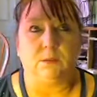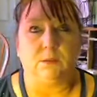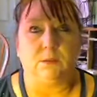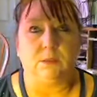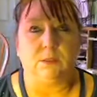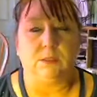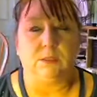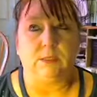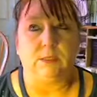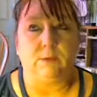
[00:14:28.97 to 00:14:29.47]

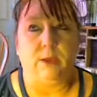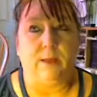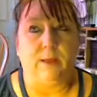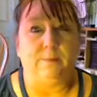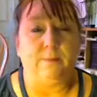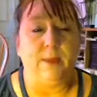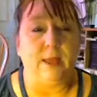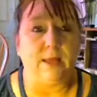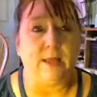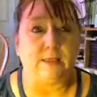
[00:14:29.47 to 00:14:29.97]
Let's see, we had
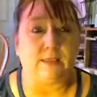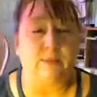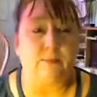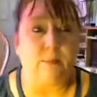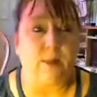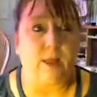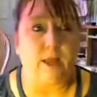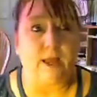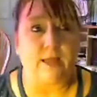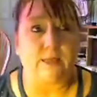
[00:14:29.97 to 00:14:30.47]
pet
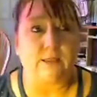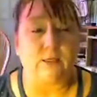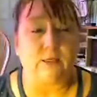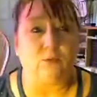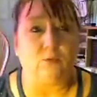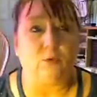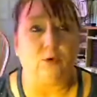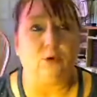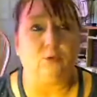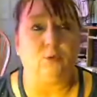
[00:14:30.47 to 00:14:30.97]
supplies
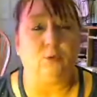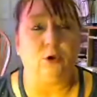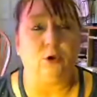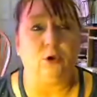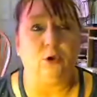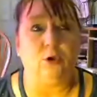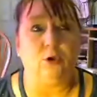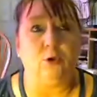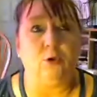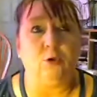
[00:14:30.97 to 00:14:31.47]
in one
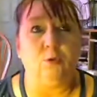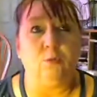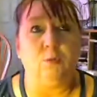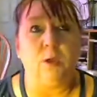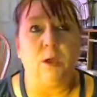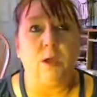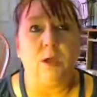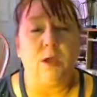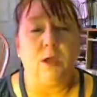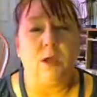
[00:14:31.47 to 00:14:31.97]
room.
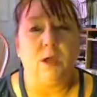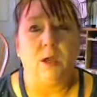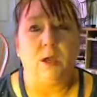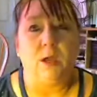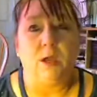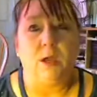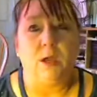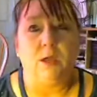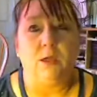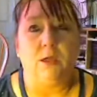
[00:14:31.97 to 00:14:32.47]

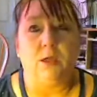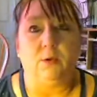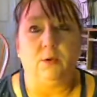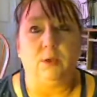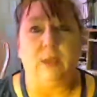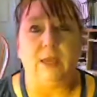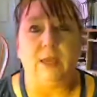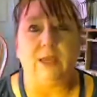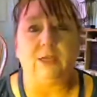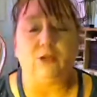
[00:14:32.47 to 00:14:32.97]
You know,
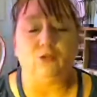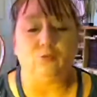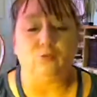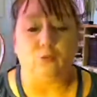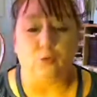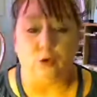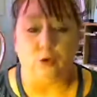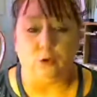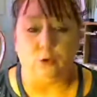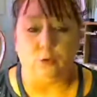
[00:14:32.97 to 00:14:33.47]
each
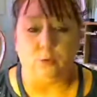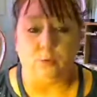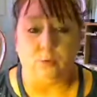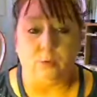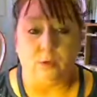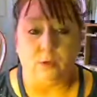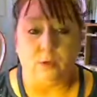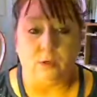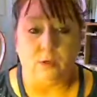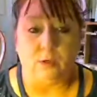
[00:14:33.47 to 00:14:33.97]
room
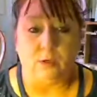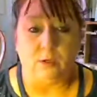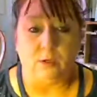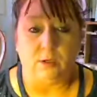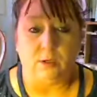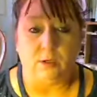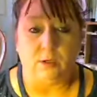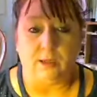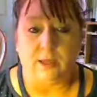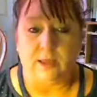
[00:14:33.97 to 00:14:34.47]

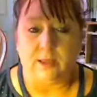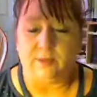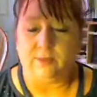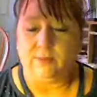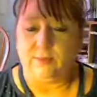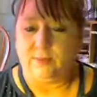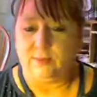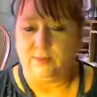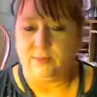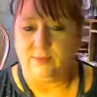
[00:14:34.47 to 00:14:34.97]

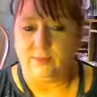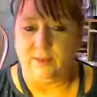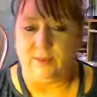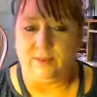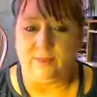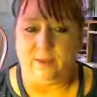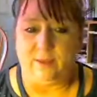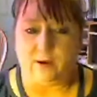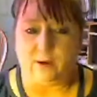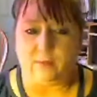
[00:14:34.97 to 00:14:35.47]
in
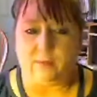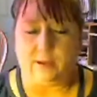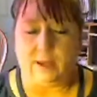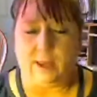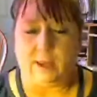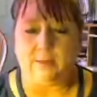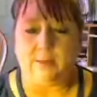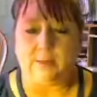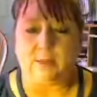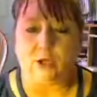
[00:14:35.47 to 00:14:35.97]
there
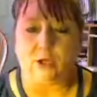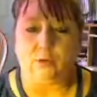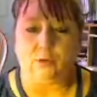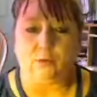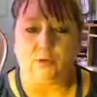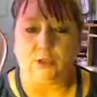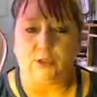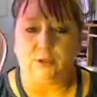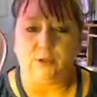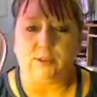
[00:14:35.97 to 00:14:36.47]
became its
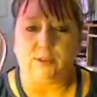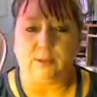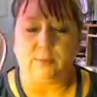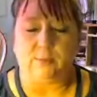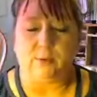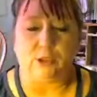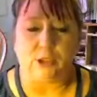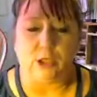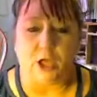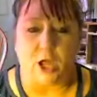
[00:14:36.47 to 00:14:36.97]
own little
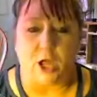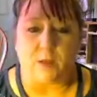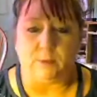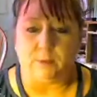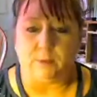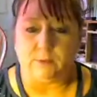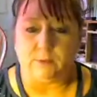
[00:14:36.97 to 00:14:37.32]
separate shop.